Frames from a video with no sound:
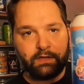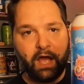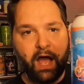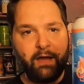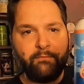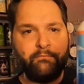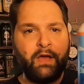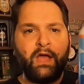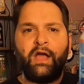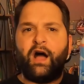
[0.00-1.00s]
Um,
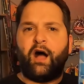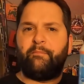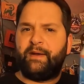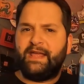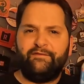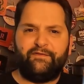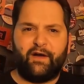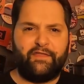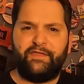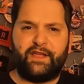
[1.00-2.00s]
I believe I
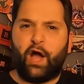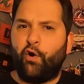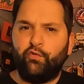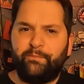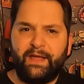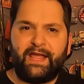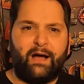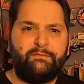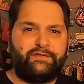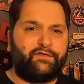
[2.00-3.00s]
think the cold bit
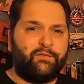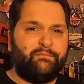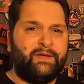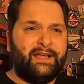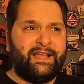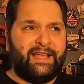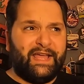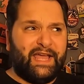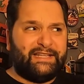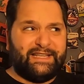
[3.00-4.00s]
comes from
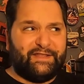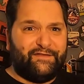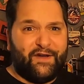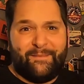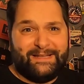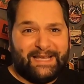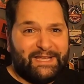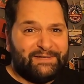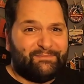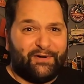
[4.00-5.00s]
is it the
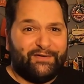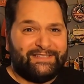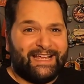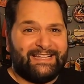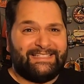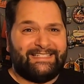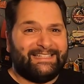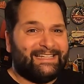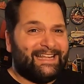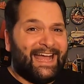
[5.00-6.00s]
fermentation process?
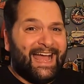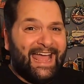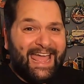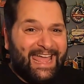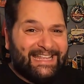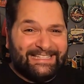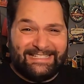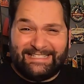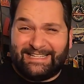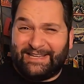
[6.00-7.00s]

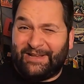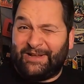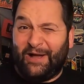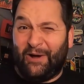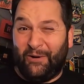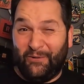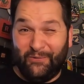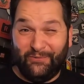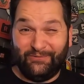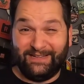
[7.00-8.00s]
It's
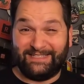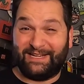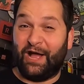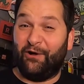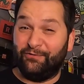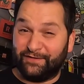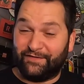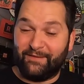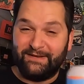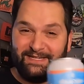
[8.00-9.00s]
cold. It's a colder
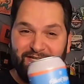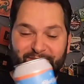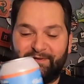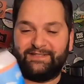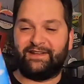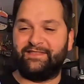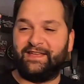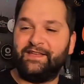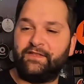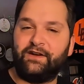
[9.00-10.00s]
fermentation process, I
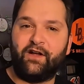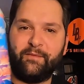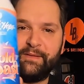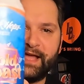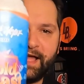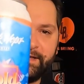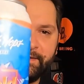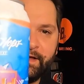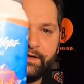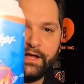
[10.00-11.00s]
think, than an IPA,
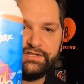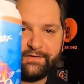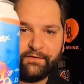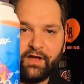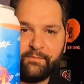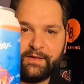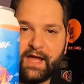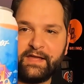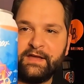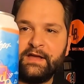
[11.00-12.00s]
a general
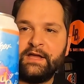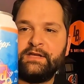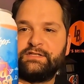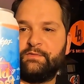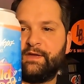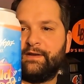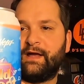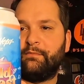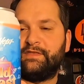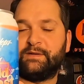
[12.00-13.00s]
IPA. So what you end
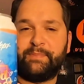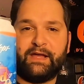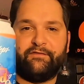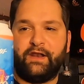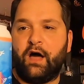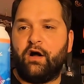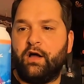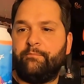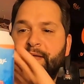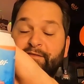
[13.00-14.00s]
up with is a bit of a
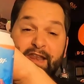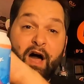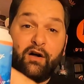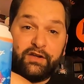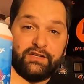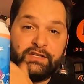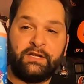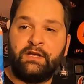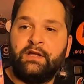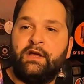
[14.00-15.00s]
a bit of a lagered,
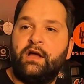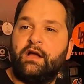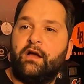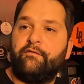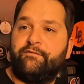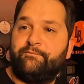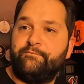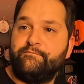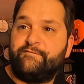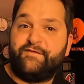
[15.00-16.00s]

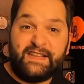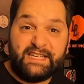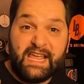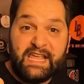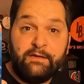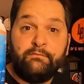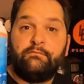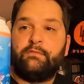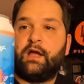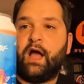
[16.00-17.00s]
fizzy,
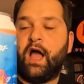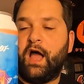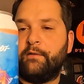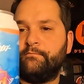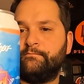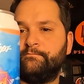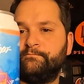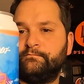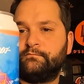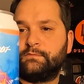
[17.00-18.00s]
um,
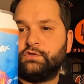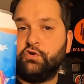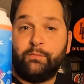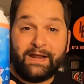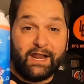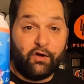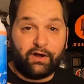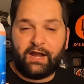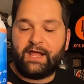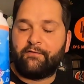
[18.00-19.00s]
normally a lot
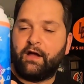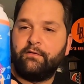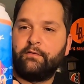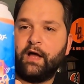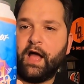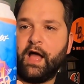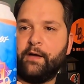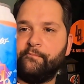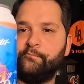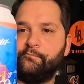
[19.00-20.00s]
clearer
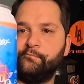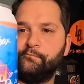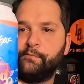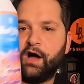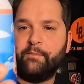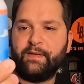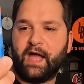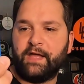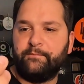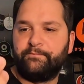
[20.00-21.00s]
um,
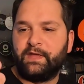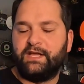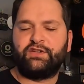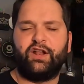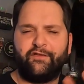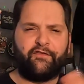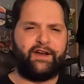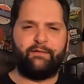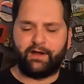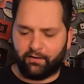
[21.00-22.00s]
IPA. It's kind of a funny
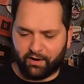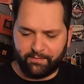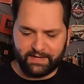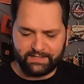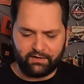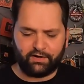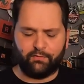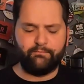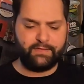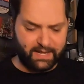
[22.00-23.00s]
one, cold IPAs. It's kind of
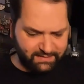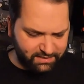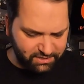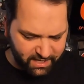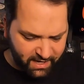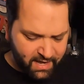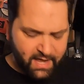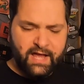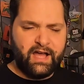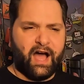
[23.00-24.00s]
gone nuts this year.
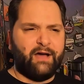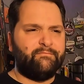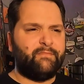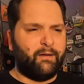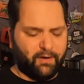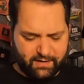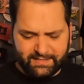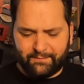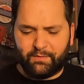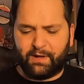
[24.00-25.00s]
Um, like I say,
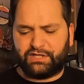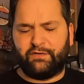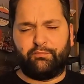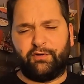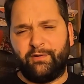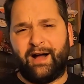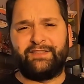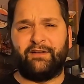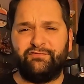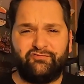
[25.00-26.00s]
I'm not much of a brewer. I
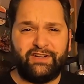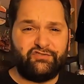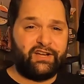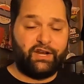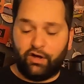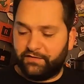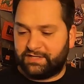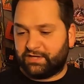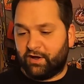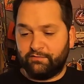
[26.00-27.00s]
don't really drink a lot of this
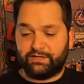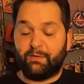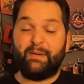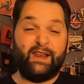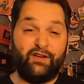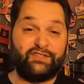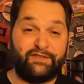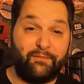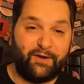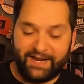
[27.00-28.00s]
style, so I'm a bit lost if
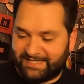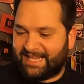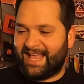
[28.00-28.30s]
I'm honest.